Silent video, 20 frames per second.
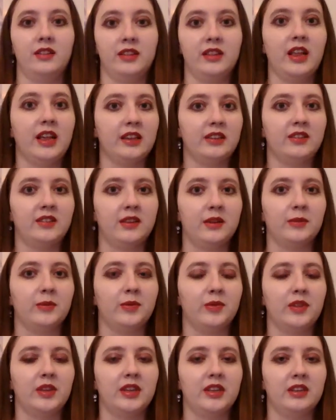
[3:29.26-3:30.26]
that's
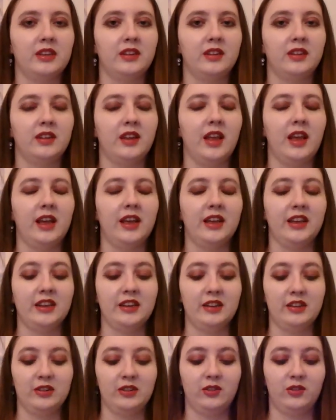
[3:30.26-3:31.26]
something
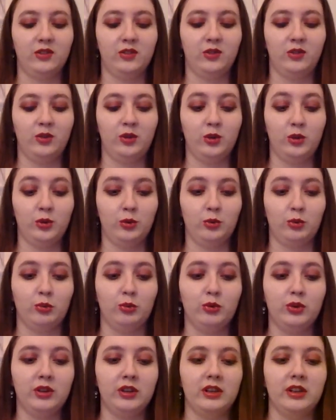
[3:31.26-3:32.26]
and to
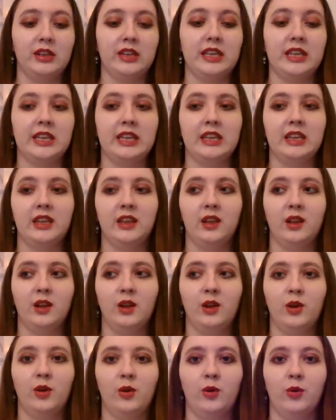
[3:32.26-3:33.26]
really
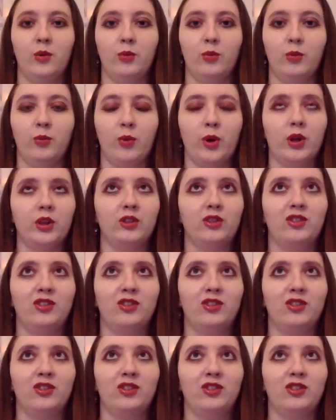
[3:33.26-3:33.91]
watch